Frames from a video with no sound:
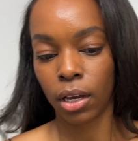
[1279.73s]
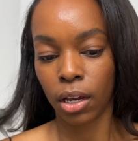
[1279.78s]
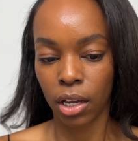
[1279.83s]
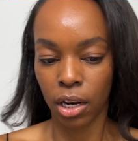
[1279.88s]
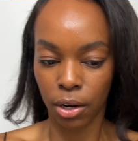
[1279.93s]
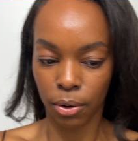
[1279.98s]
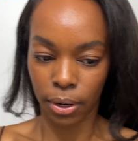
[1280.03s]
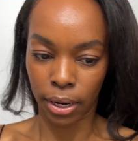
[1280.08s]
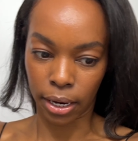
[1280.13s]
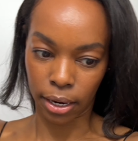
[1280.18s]

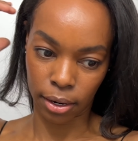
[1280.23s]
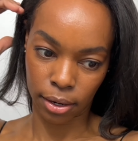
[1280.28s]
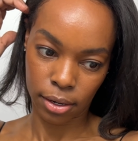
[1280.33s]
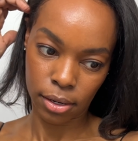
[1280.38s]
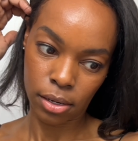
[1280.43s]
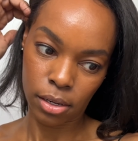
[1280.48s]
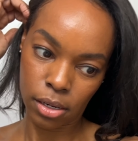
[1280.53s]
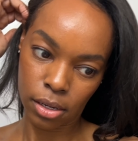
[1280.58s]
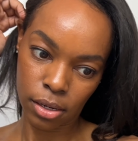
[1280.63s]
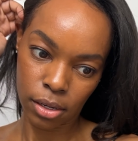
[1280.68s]
Anyway,
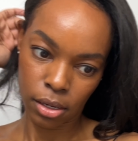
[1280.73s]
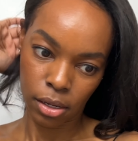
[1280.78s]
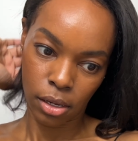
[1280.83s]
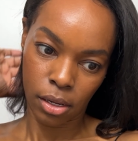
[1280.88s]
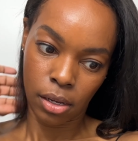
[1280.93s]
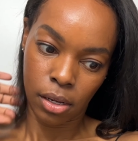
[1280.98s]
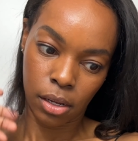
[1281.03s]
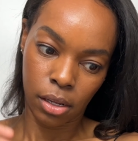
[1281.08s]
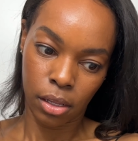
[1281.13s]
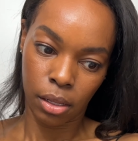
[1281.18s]

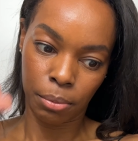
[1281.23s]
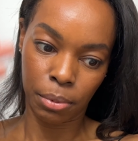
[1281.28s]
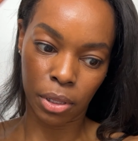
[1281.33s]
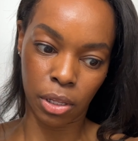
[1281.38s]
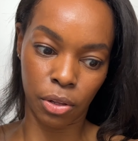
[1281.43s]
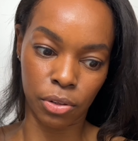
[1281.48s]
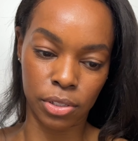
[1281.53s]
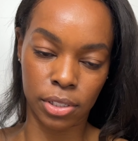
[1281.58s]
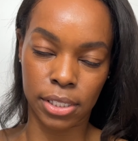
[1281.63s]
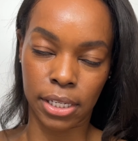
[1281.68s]
let me
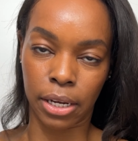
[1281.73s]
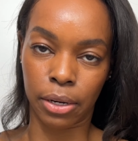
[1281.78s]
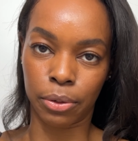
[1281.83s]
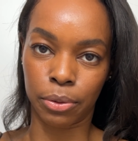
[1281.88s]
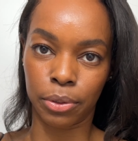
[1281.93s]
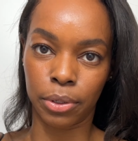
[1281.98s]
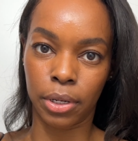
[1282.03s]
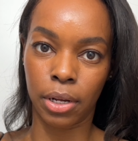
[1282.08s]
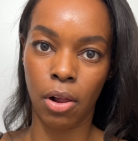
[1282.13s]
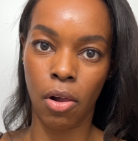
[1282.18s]
close this
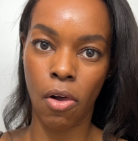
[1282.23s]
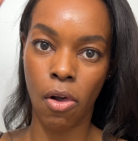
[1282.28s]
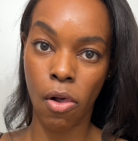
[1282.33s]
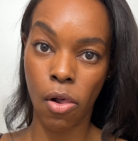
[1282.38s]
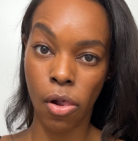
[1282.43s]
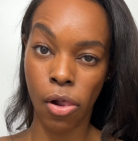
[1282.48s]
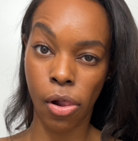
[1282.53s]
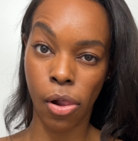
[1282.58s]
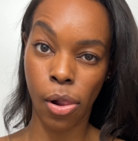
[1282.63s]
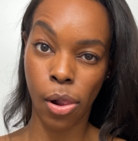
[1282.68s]
out.
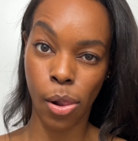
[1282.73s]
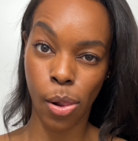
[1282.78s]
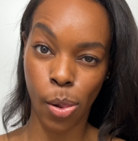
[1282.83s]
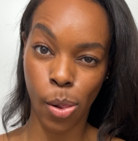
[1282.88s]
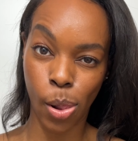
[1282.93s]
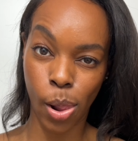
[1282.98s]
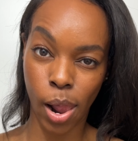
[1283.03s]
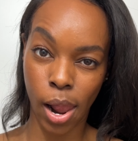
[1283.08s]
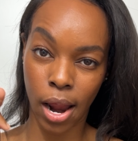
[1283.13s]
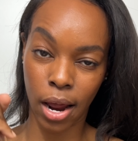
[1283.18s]

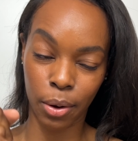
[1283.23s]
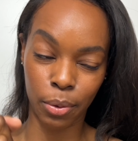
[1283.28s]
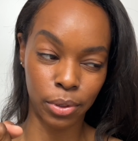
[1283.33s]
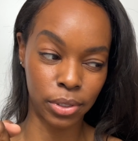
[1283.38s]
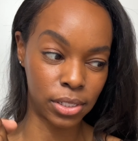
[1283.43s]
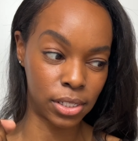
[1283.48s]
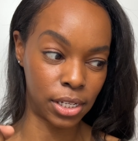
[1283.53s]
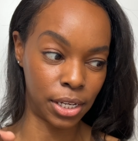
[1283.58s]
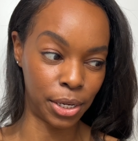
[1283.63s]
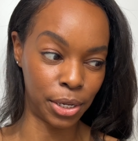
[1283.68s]
I will
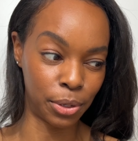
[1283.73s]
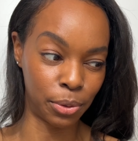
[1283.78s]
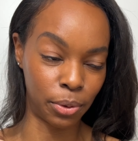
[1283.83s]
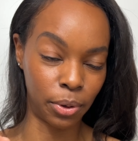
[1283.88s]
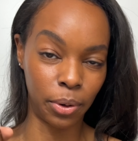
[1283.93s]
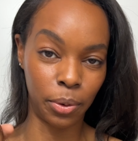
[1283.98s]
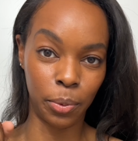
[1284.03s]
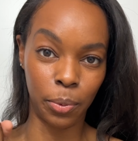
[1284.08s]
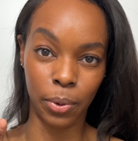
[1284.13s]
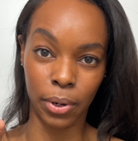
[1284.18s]
see you
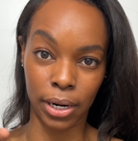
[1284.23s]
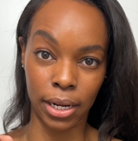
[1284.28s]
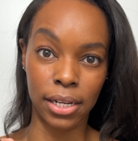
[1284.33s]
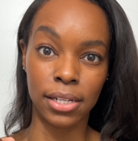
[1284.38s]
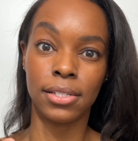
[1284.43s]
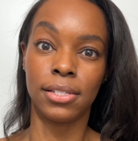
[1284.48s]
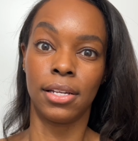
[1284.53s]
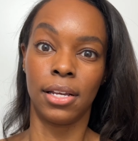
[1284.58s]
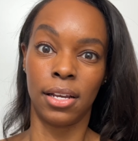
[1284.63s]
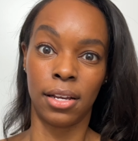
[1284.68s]
when I
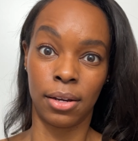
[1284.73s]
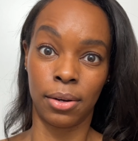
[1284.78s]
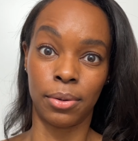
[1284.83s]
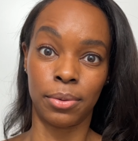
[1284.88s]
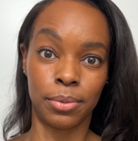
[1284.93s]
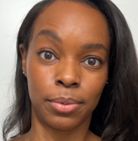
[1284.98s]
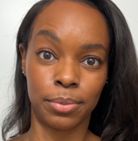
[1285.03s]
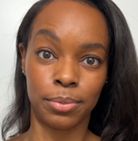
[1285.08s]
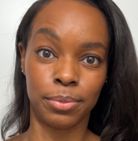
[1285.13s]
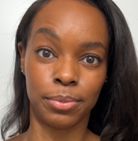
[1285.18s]
see you.
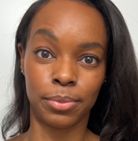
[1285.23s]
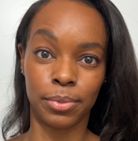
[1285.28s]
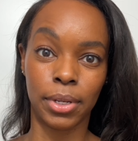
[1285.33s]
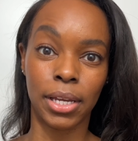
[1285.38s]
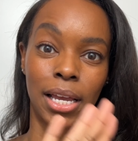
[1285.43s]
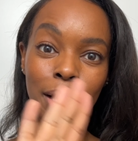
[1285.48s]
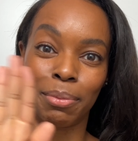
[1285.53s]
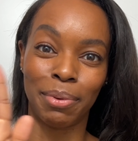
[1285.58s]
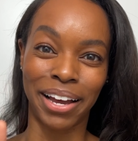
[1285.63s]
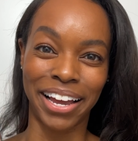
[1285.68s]

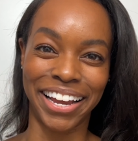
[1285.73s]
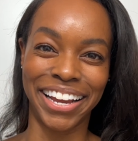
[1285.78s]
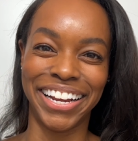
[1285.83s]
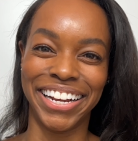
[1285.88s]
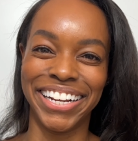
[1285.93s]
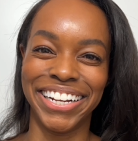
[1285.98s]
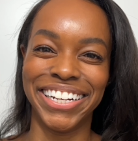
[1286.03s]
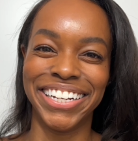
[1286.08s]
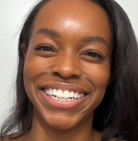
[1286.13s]
Okay, bye.